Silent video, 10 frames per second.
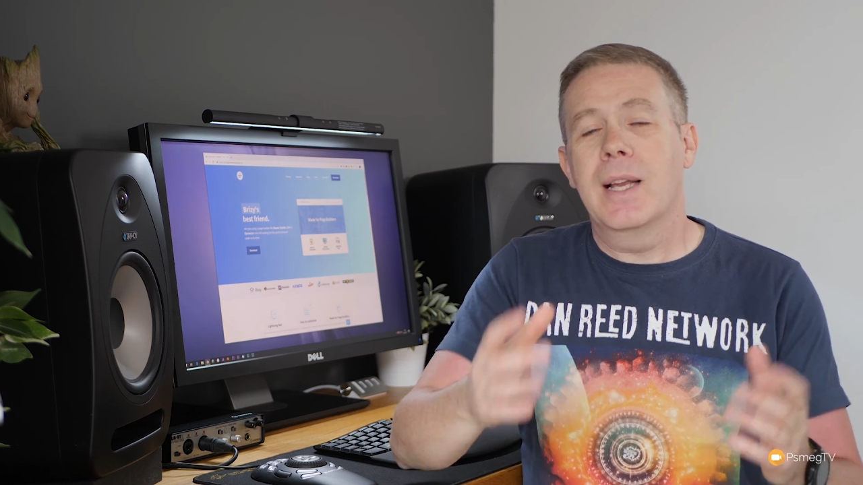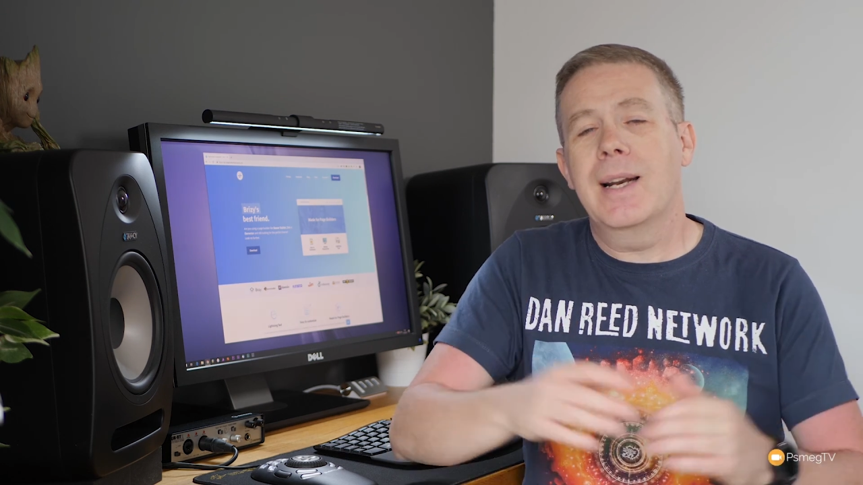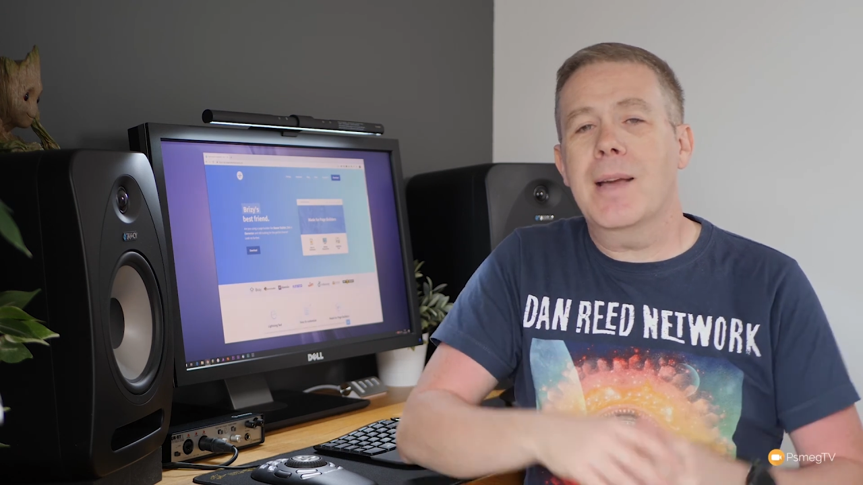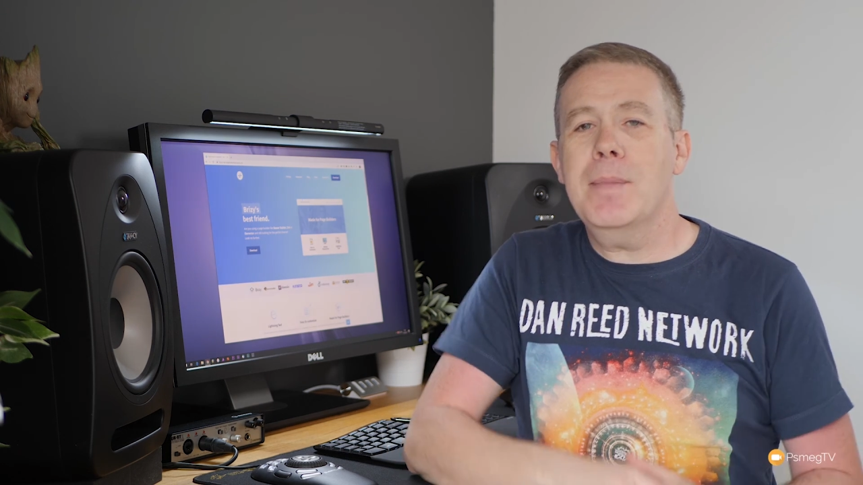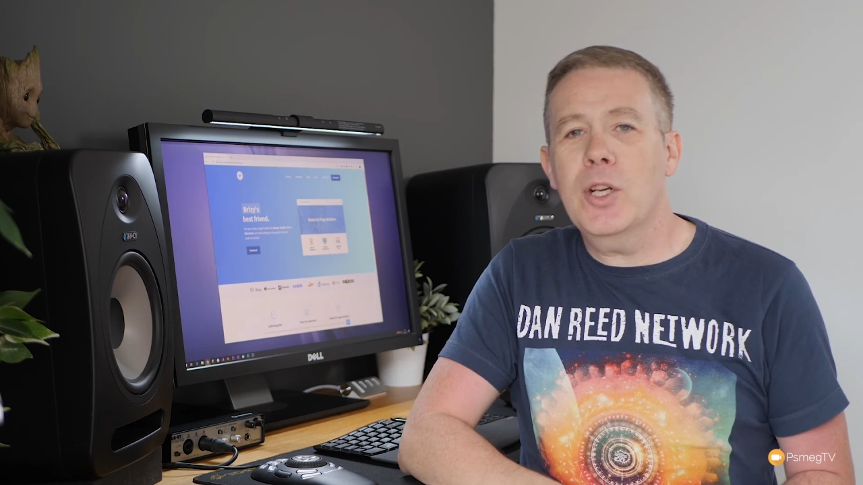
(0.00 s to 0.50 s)

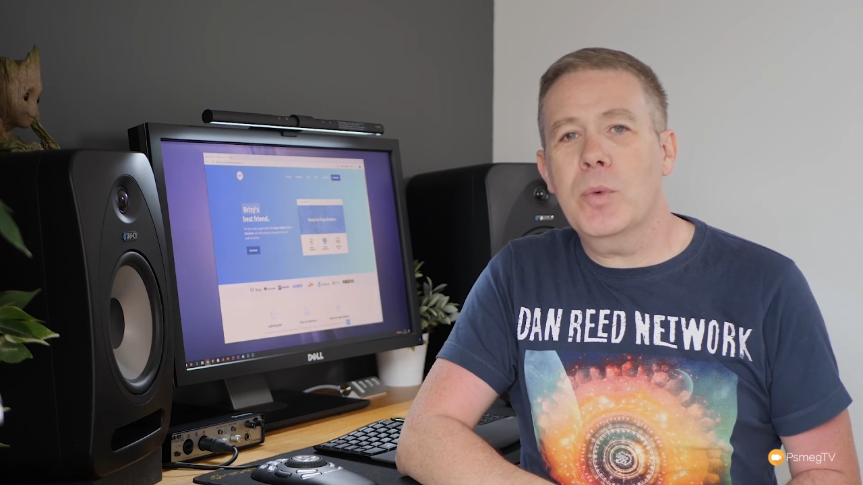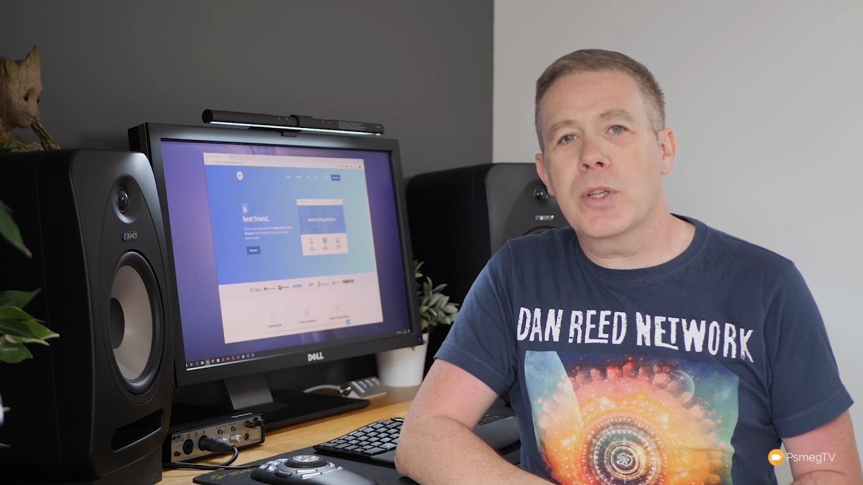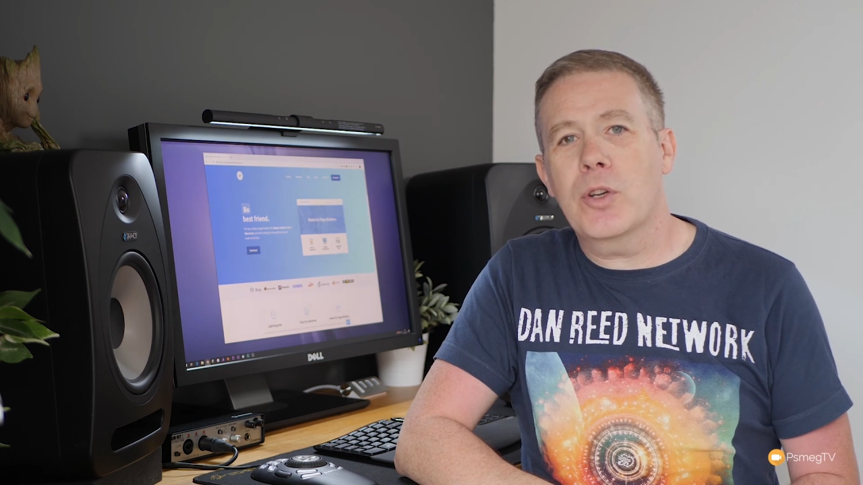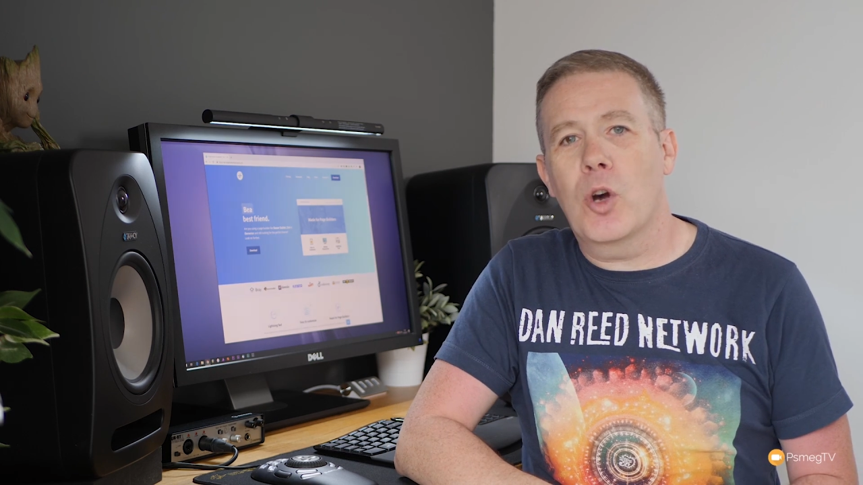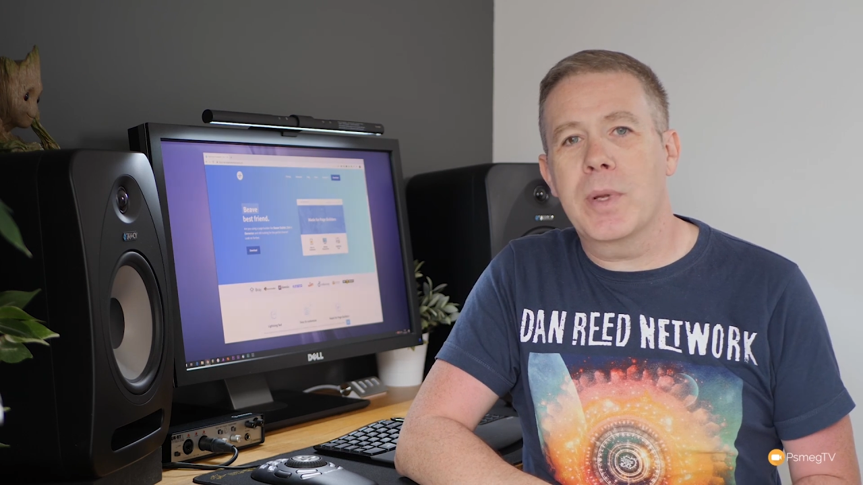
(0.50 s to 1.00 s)
Let me know
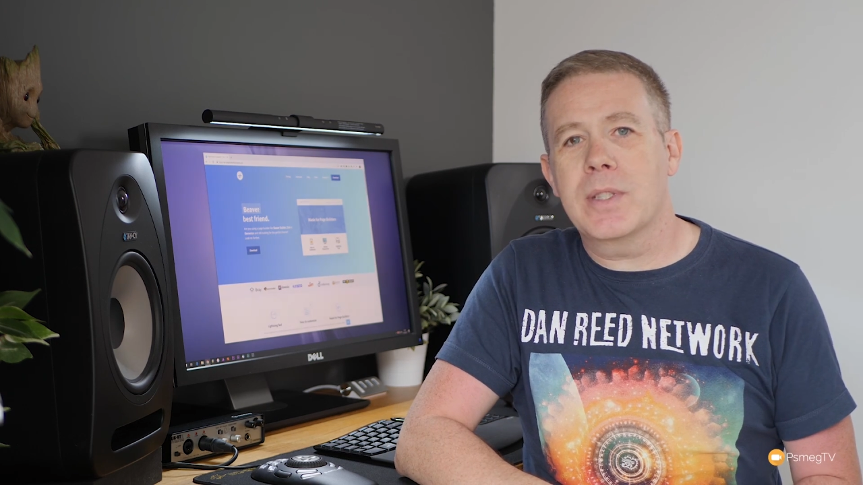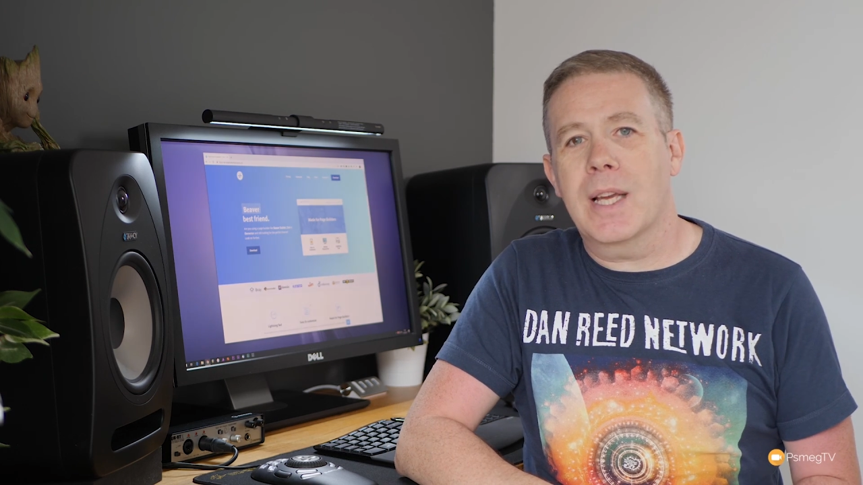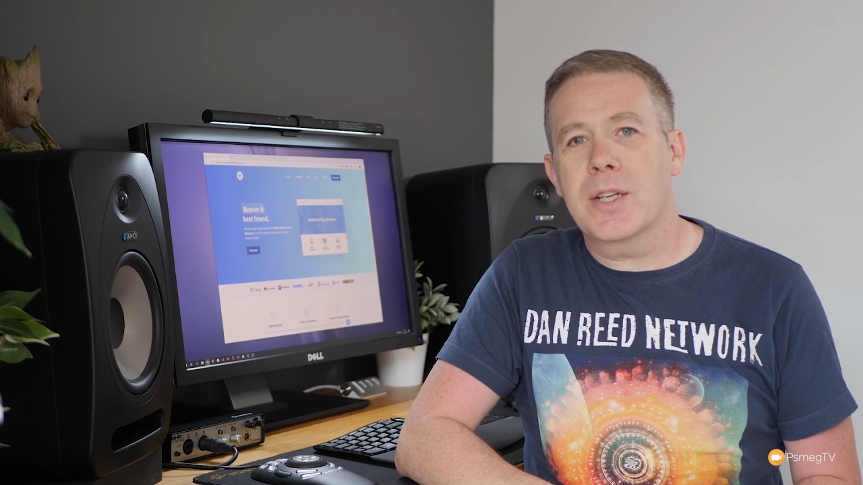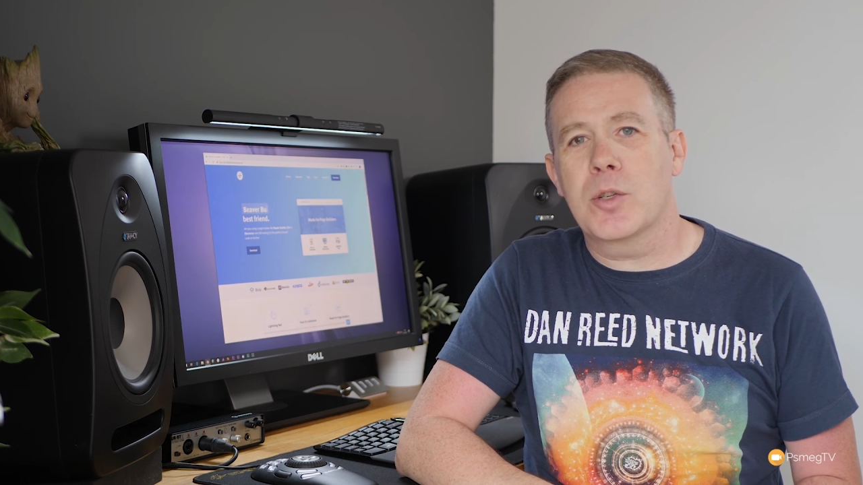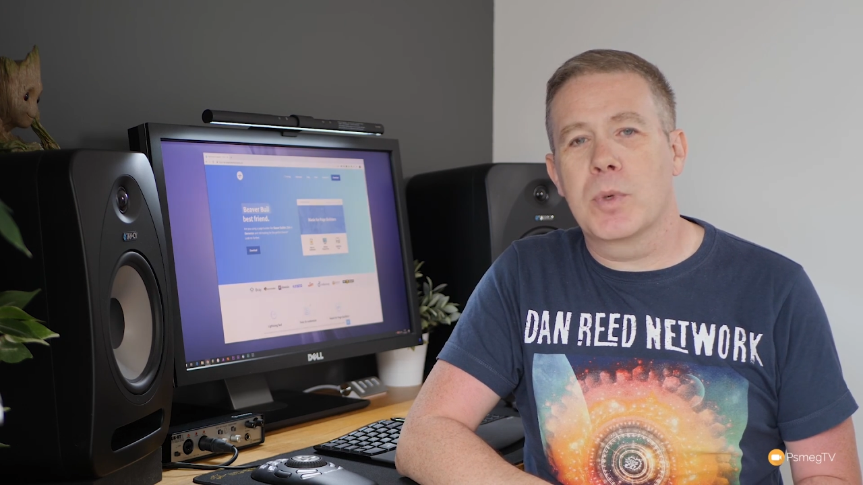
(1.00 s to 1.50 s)
in the comment
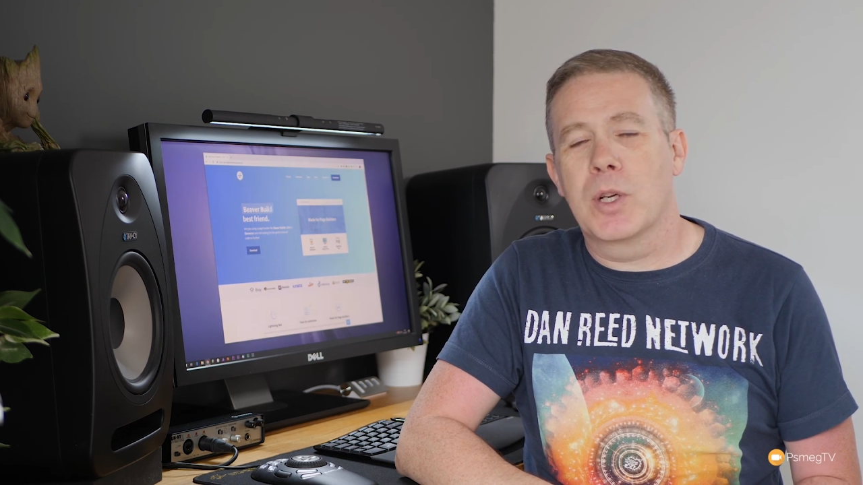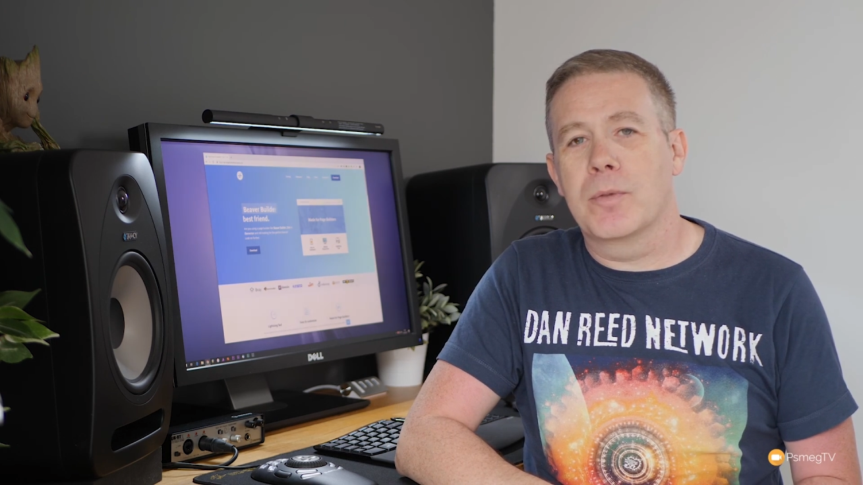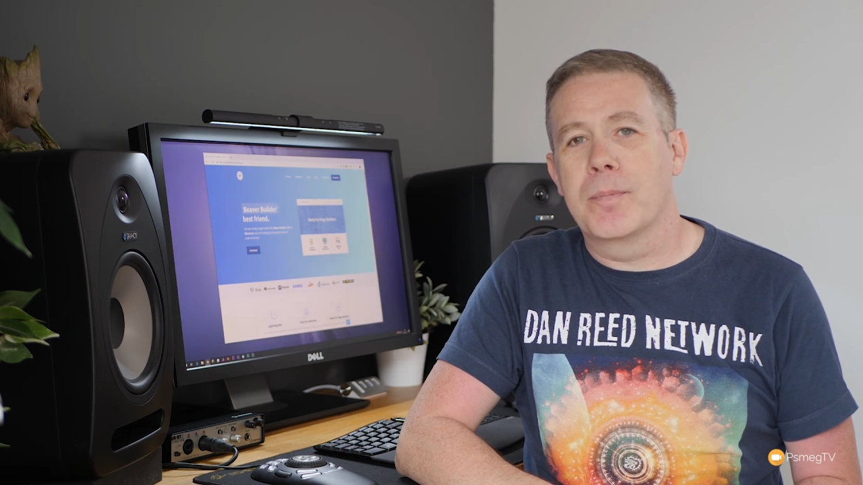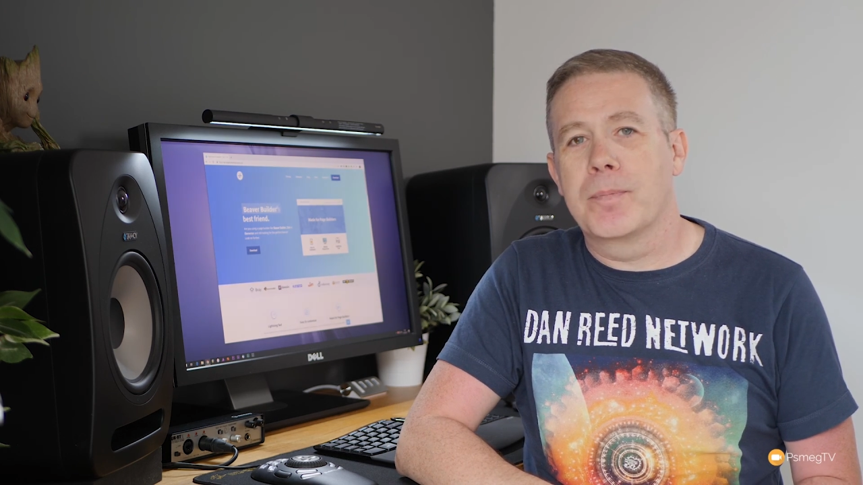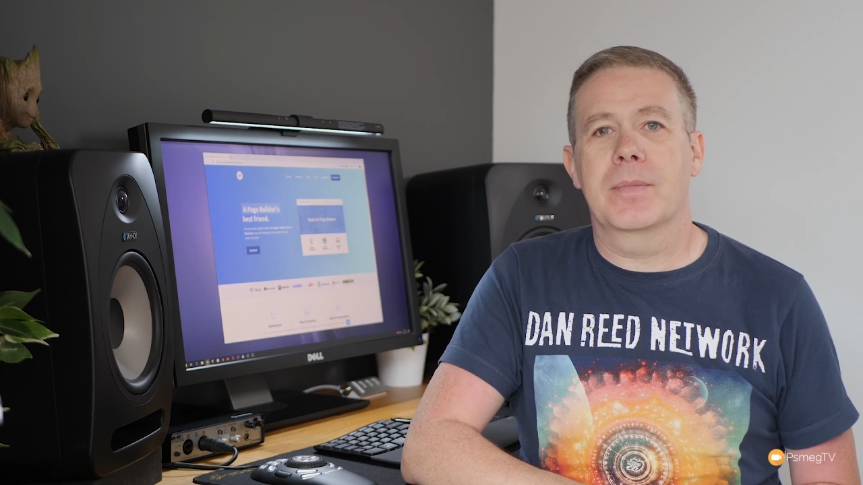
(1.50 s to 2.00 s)
section
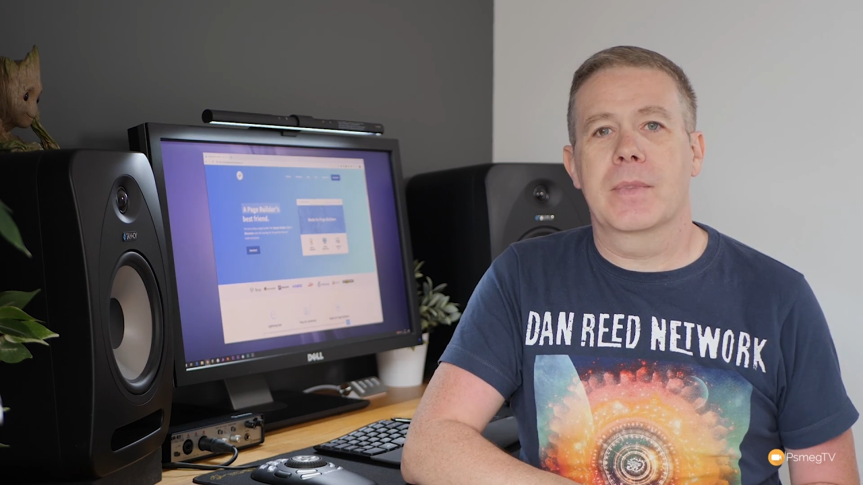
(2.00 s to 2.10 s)
below.